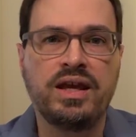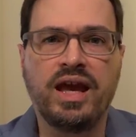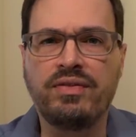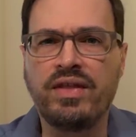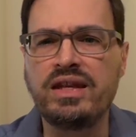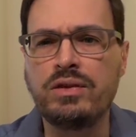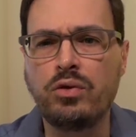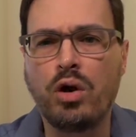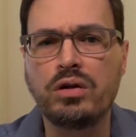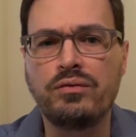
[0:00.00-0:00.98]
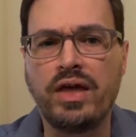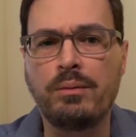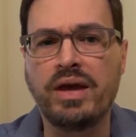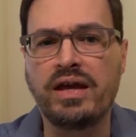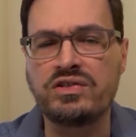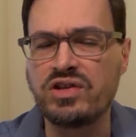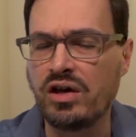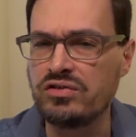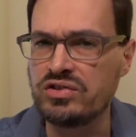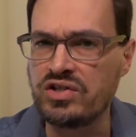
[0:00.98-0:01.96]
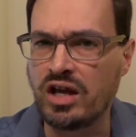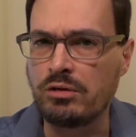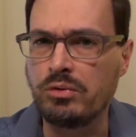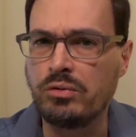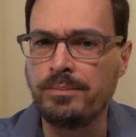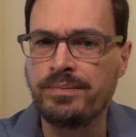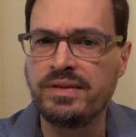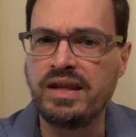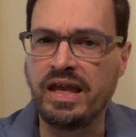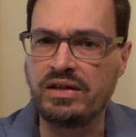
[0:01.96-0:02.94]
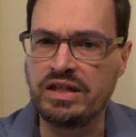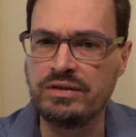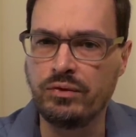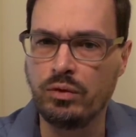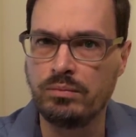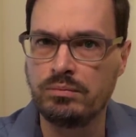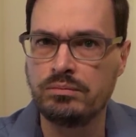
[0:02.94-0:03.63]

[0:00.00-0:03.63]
and then he thought of them as undesirable and evil.